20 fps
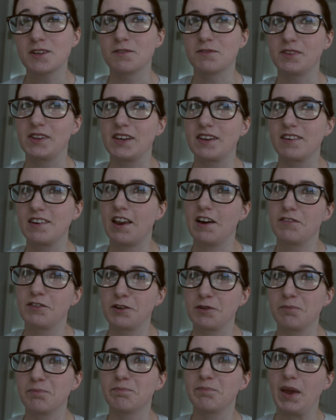Have like
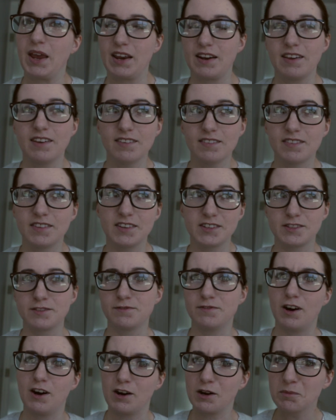never made it this
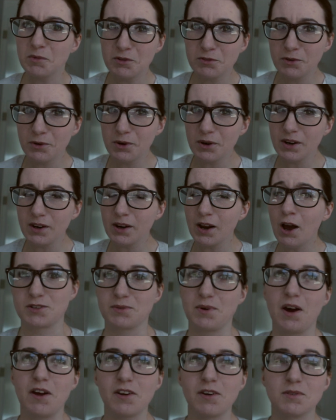far before.
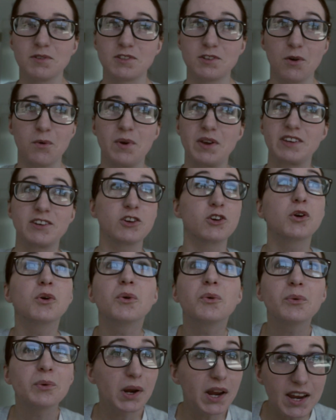Toronto is going
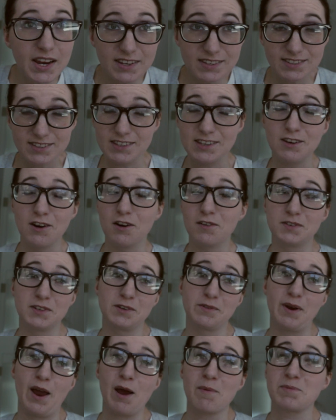crazy over the
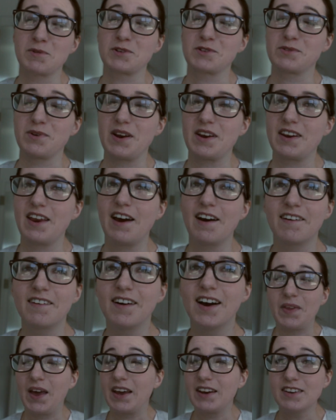Raptors right now.
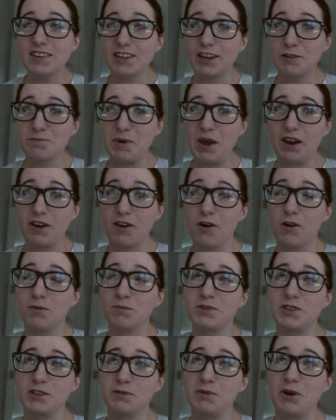I didn't get back home
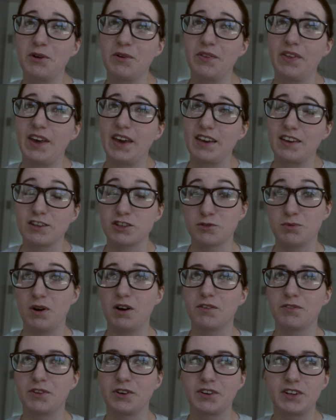till about like
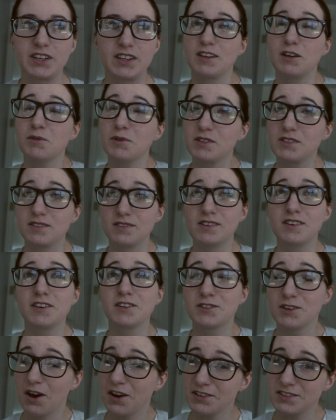12:30. It was an
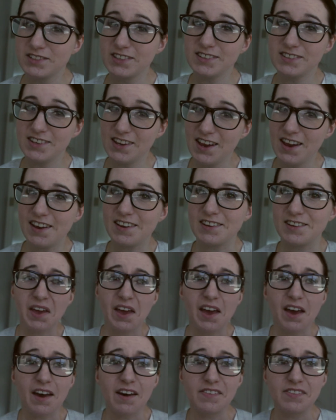exhausting day,
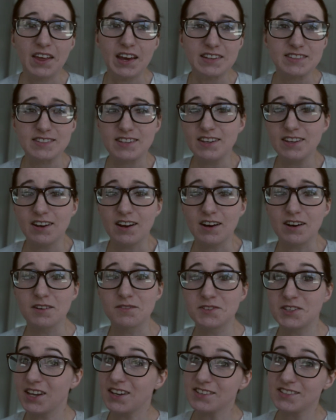and that's it
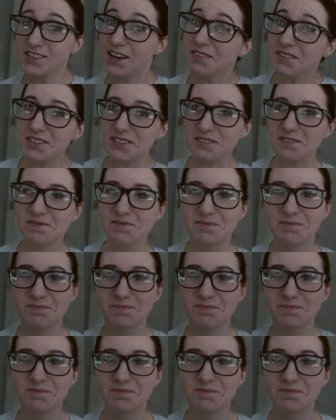of day 7.